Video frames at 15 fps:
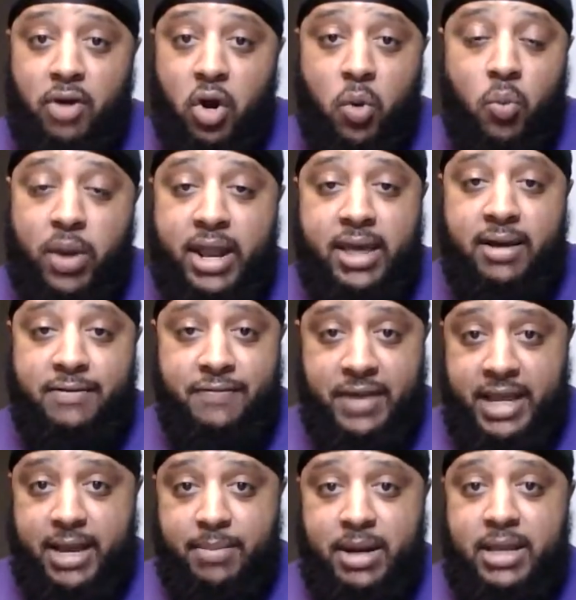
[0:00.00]
already a
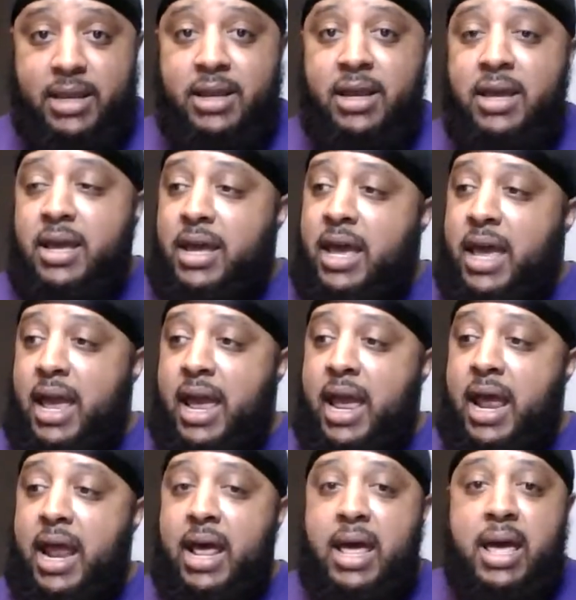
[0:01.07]
family,
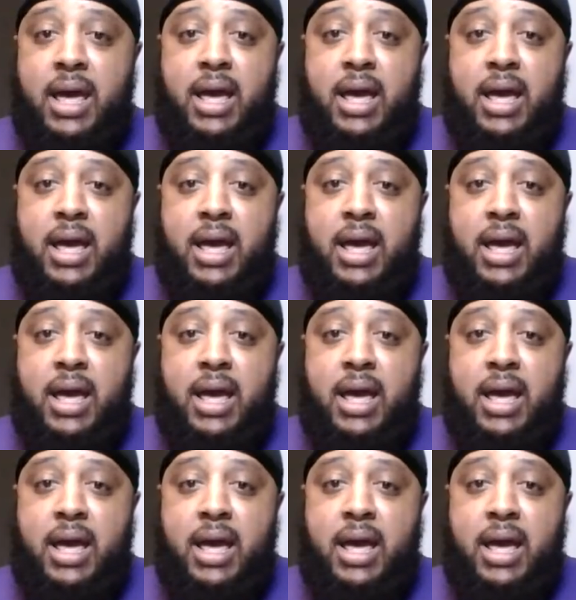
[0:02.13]
and,